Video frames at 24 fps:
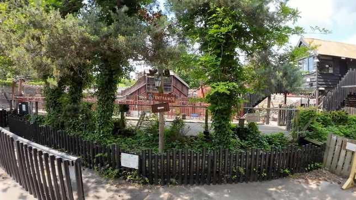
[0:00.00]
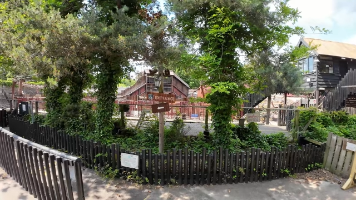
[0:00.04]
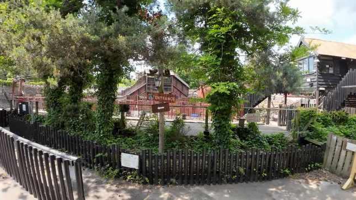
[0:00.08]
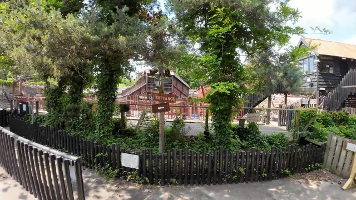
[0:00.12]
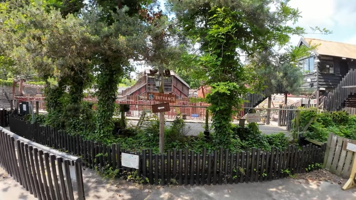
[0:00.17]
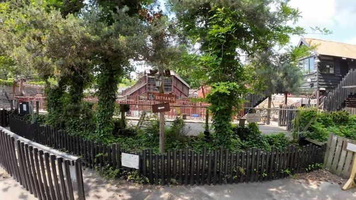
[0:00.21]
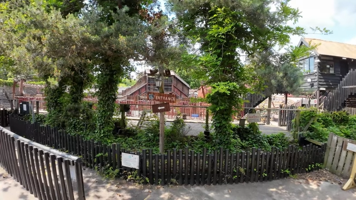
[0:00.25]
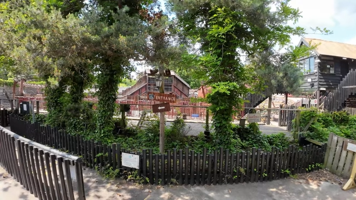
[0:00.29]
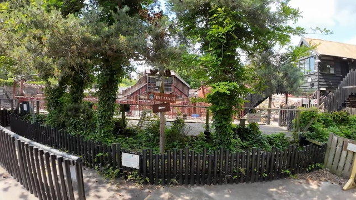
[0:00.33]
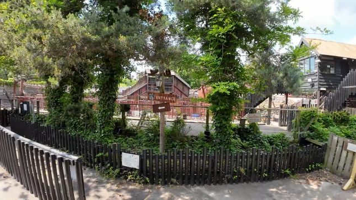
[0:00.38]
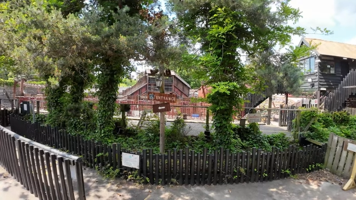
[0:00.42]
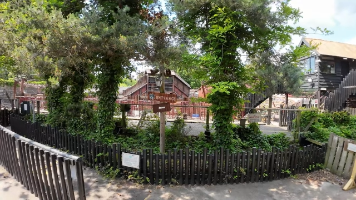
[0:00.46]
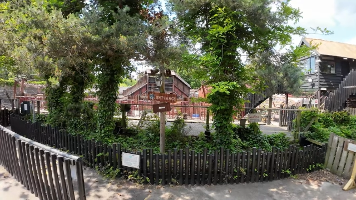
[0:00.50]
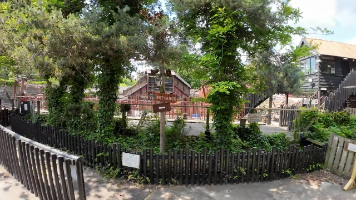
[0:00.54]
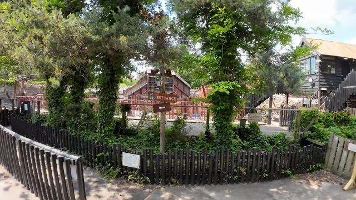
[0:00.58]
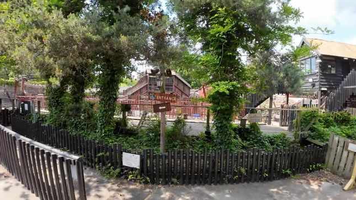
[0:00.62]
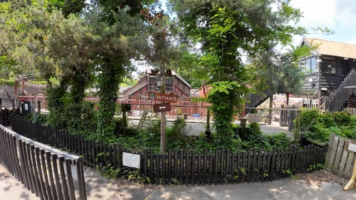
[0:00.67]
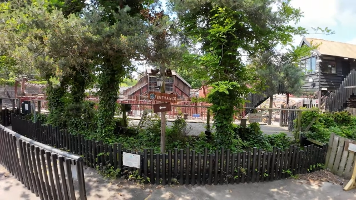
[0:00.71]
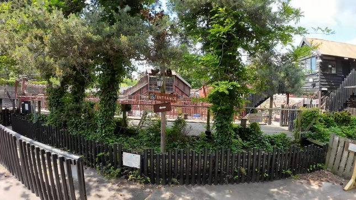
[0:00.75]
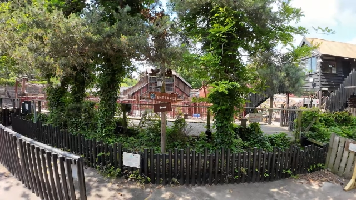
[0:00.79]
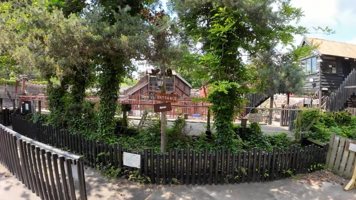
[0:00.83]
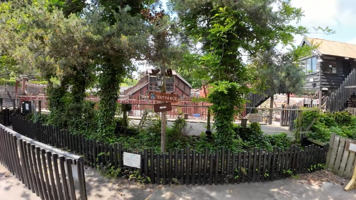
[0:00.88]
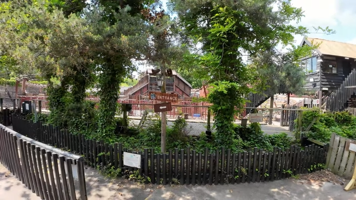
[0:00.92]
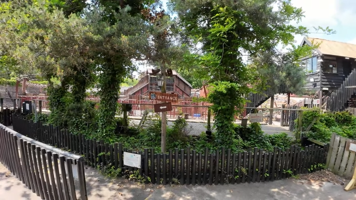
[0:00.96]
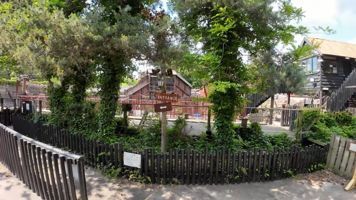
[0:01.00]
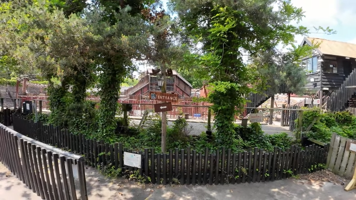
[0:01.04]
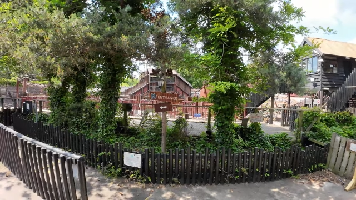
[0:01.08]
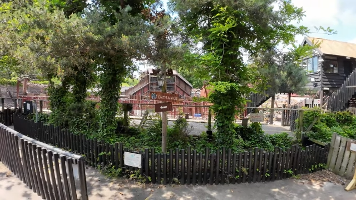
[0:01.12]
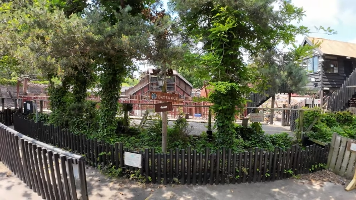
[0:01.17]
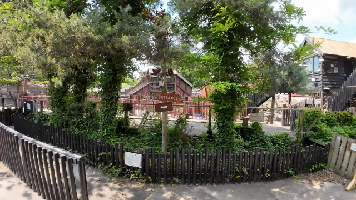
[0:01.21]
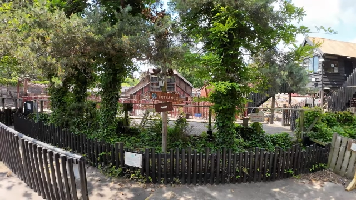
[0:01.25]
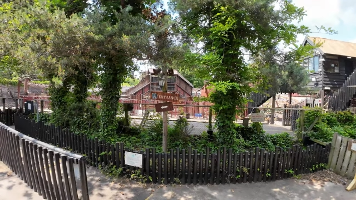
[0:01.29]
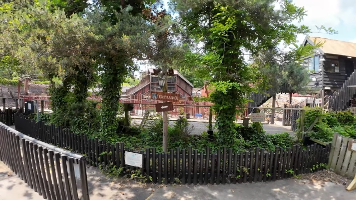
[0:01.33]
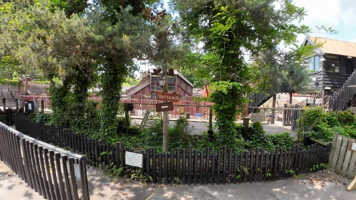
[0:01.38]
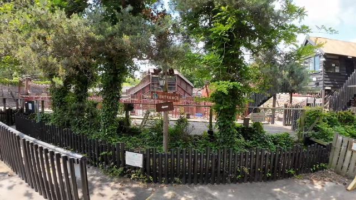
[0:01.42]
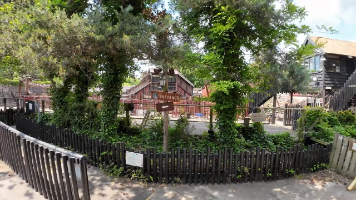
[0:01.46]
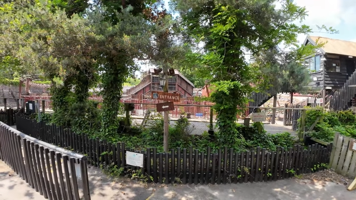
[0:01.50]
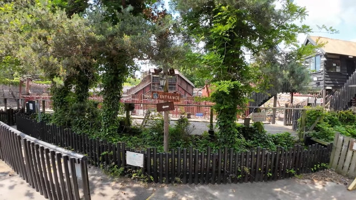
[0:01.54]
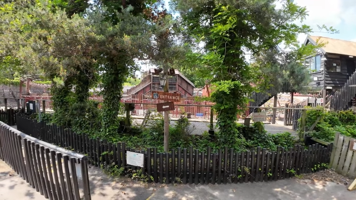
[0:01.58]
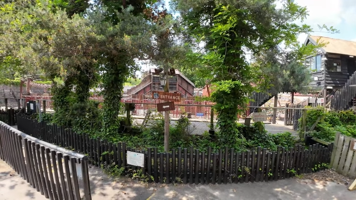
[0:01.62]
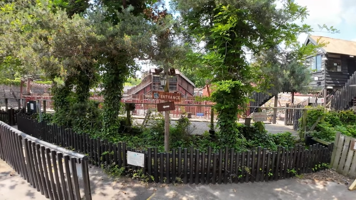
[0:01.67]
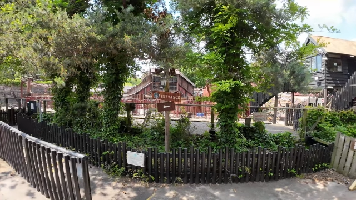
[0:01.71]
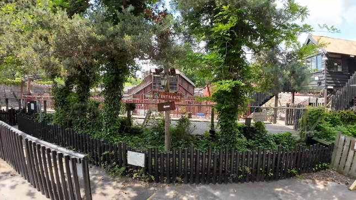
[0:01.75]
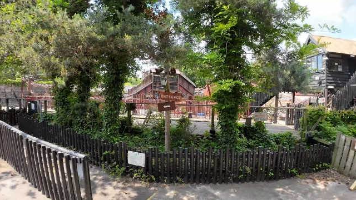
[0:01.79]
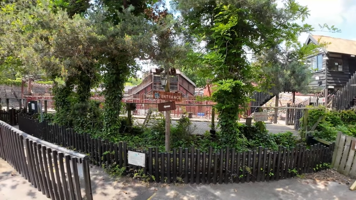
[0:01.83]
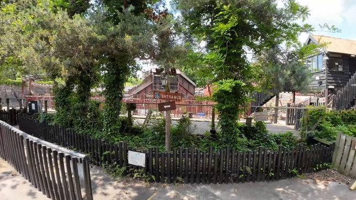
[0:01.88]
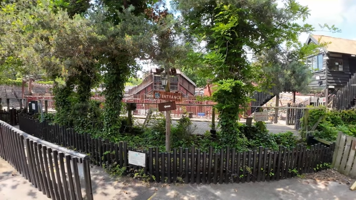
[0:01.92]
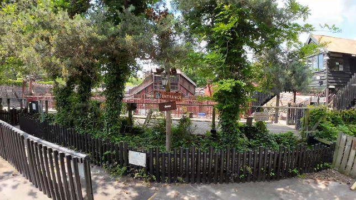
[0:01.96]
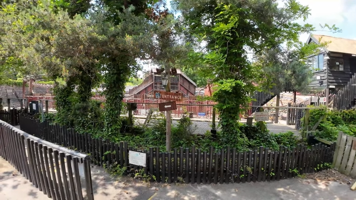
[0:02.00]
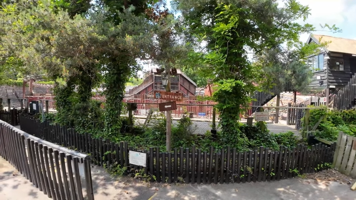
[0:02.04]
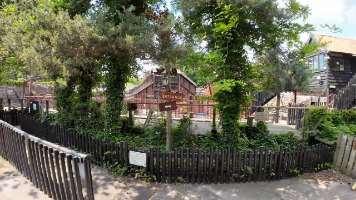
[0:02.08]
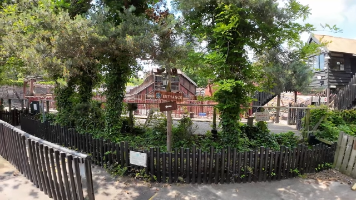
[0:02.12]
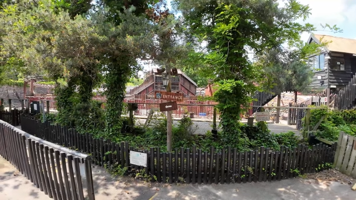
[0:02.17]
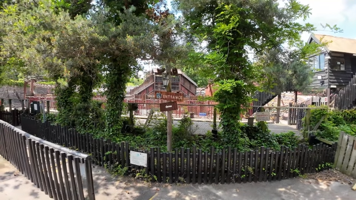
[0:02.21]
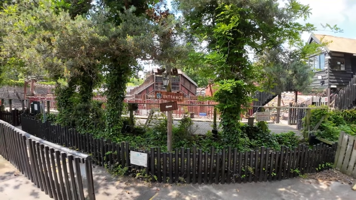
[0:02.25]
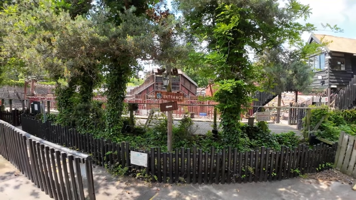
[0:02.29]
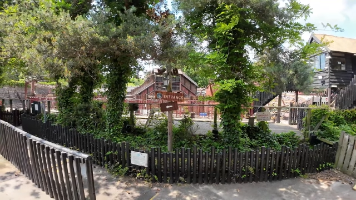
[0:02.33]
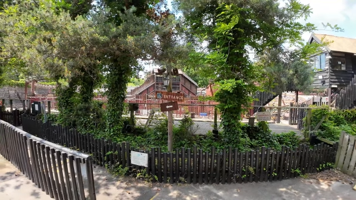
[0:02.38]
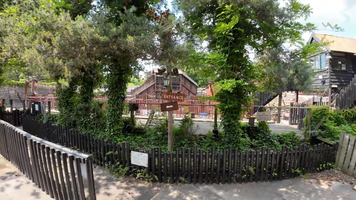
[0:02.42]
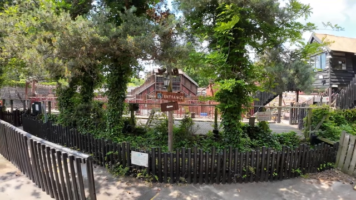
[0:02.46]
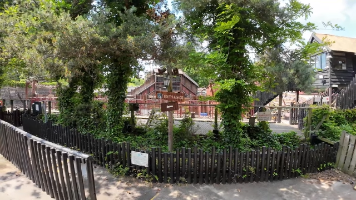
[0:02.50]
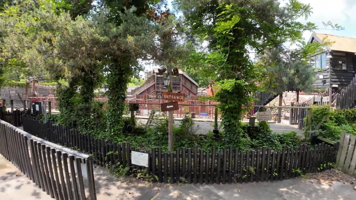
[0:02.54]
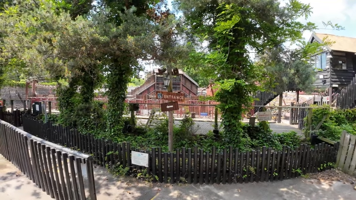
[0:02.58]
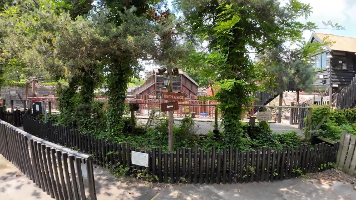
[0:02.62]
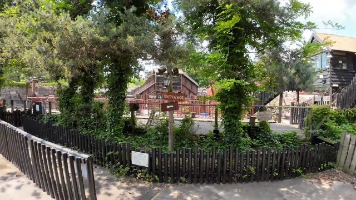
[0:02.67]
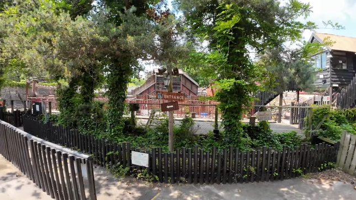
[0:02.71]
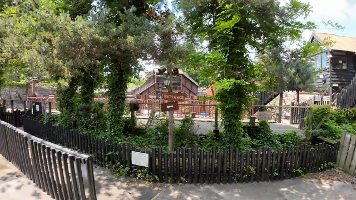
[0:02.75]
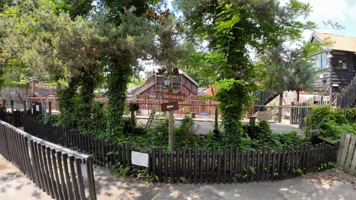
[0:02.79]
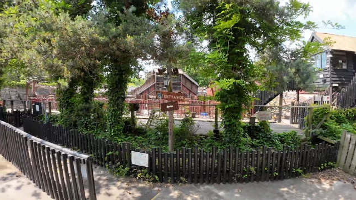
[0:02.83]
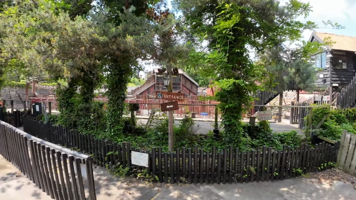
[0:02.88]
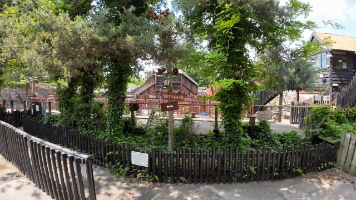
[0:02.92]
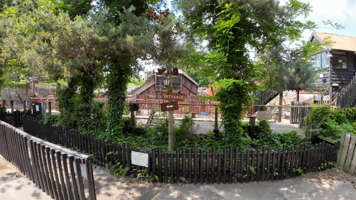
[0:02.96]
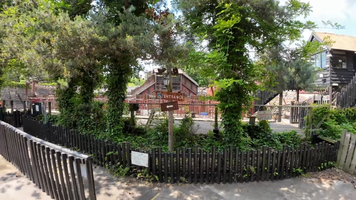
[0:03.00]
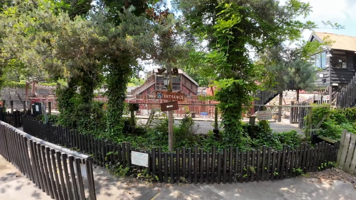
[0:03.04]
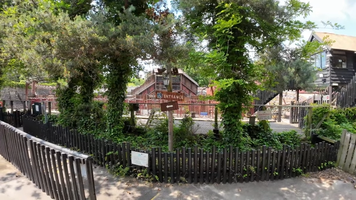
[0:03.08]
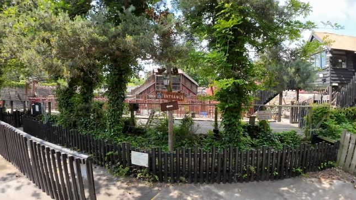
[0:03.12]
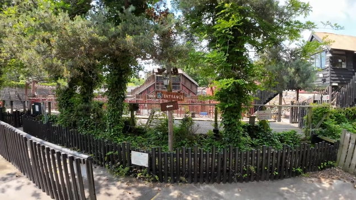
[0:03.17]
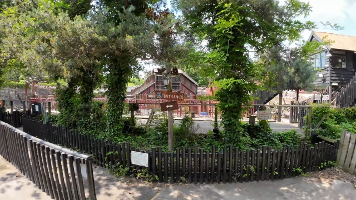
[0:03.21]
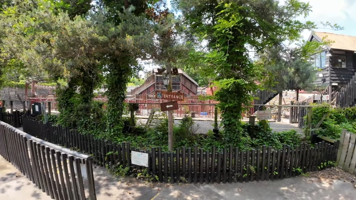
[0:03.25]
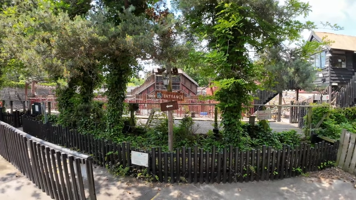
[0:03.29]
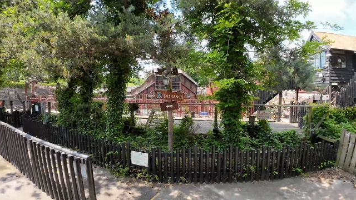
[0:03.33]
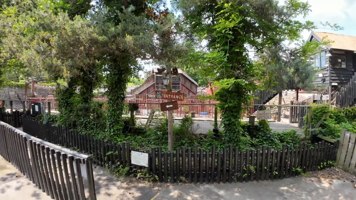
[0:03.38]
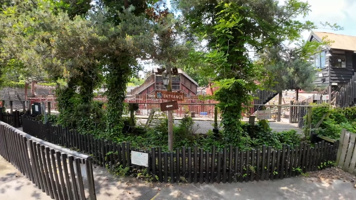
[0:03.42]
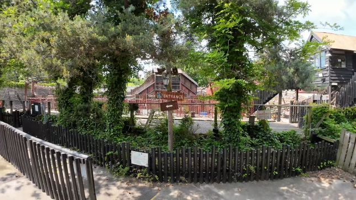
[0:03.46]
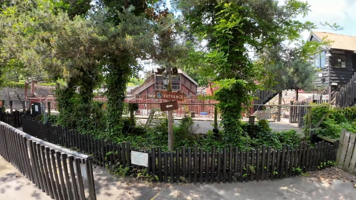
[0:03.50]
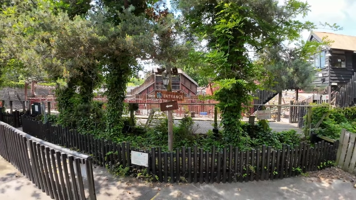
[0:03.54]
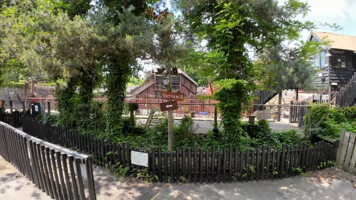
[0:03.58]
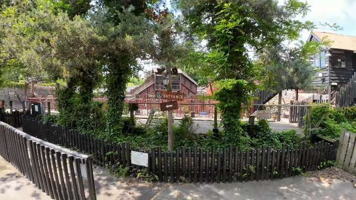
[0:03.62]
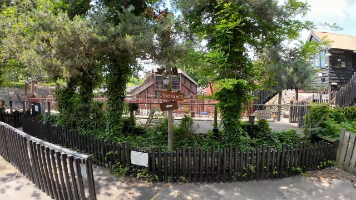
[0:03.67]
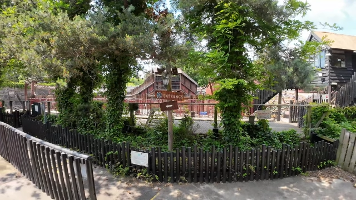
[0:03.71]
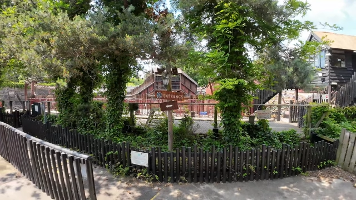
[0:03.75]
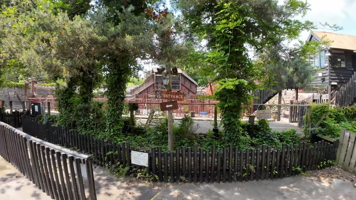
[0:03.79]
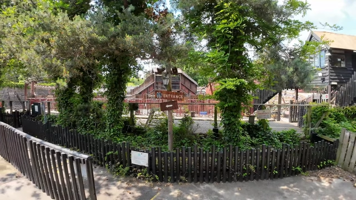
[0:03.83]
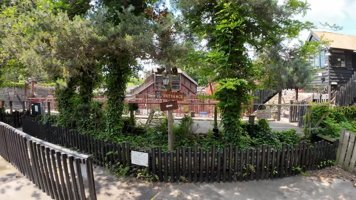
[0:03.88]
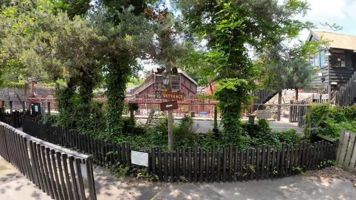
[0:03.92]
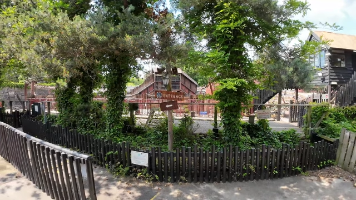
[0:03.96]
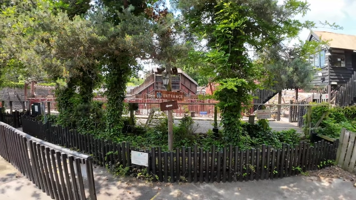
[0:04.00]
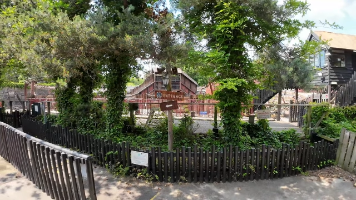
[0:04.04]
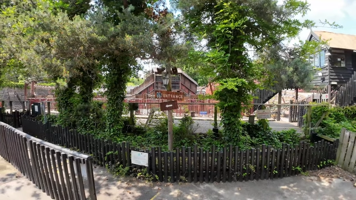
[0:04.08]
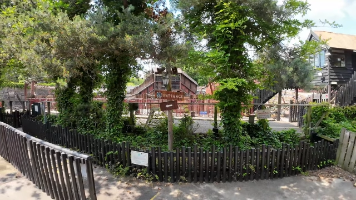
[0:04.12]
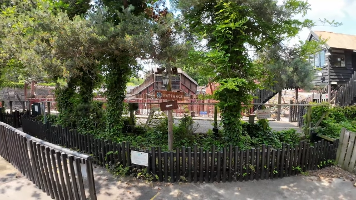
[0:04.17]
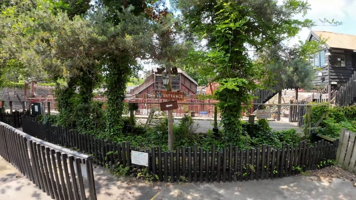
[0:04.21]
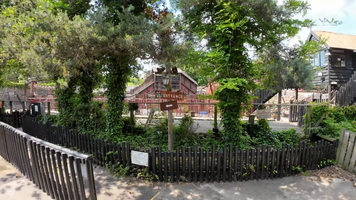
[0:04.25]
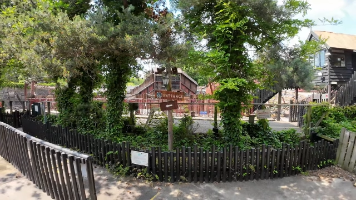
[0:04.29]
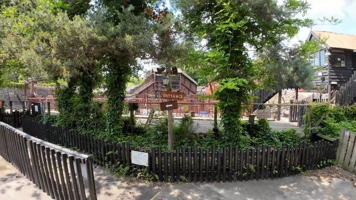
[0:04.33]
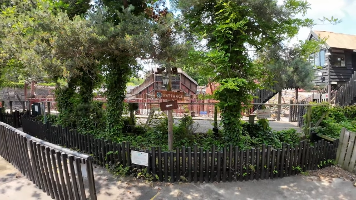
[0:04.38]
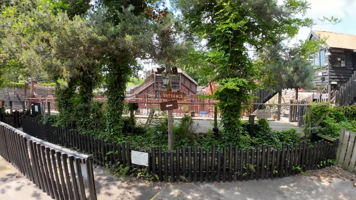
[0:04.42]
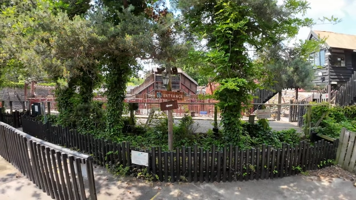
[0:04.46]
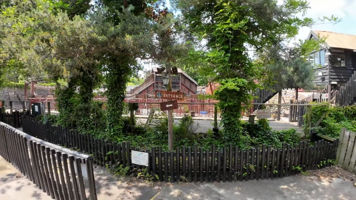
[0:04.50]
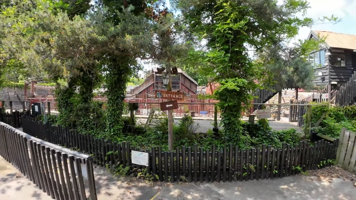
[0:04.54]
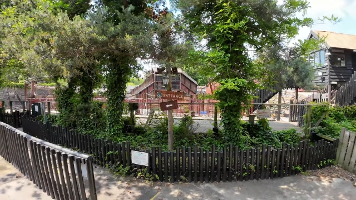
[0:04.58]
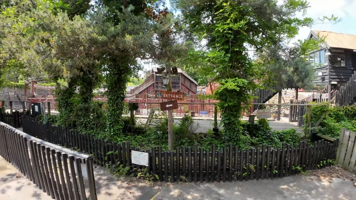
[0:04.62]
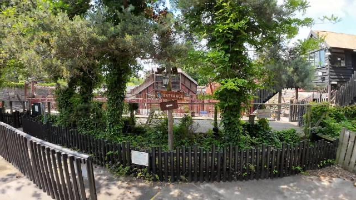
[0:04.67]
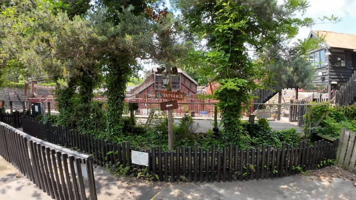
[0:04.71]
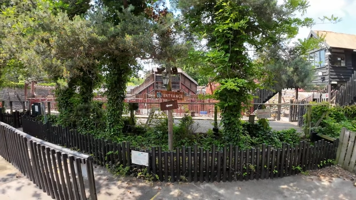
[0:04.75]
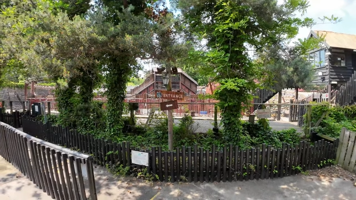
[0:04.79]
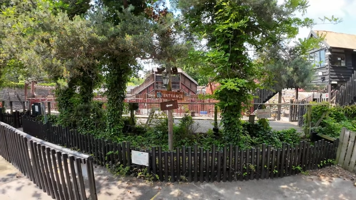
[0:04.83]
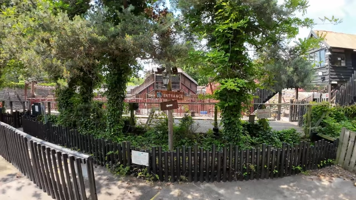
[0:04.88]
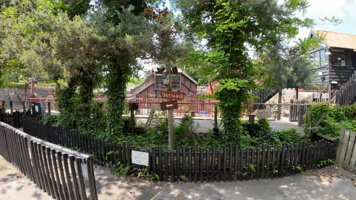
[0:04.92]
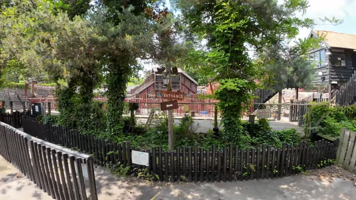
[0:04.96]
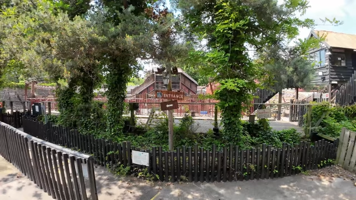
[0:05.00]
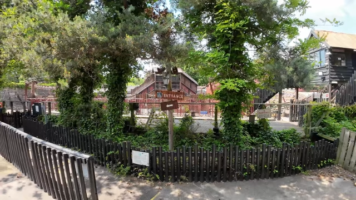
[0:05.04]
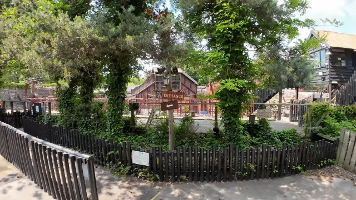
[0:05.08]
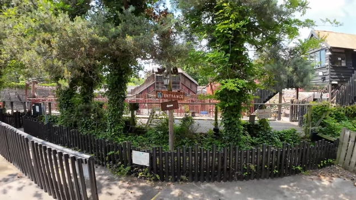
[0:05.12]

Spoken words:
(no speaker visible)